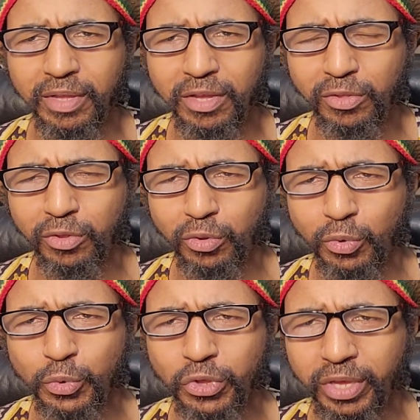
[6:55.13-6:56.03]

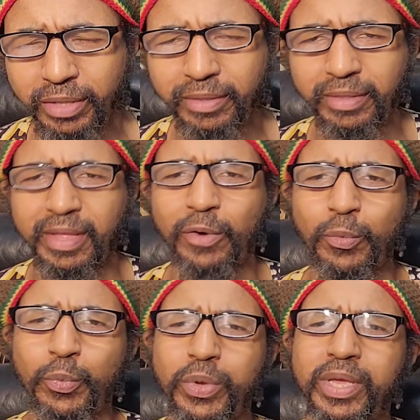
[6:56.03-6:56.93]
institutions that
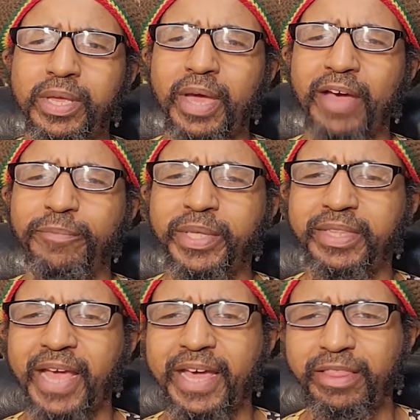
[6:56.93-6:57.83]
we have been
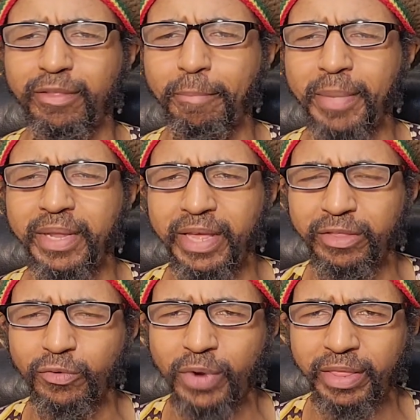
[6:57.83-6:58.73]
tasked to build as
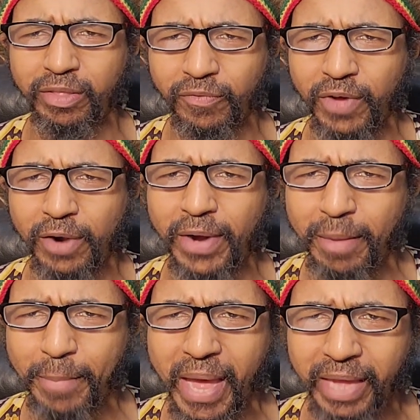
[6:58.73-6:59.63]
a
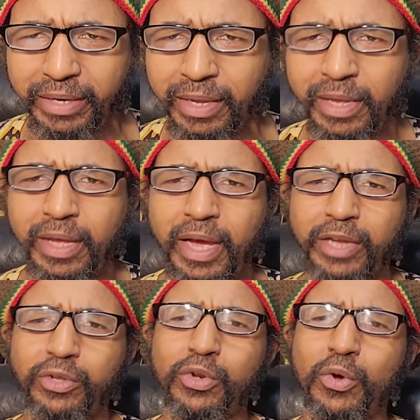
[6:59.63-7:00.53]
Rastafari man.
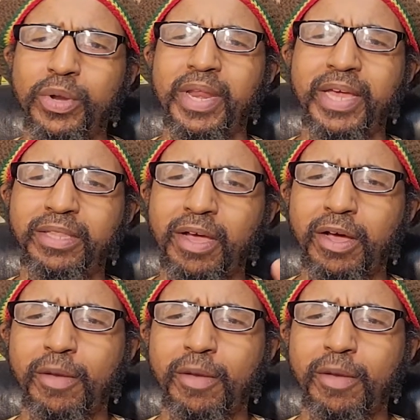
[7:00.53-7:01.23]
And you know that I talk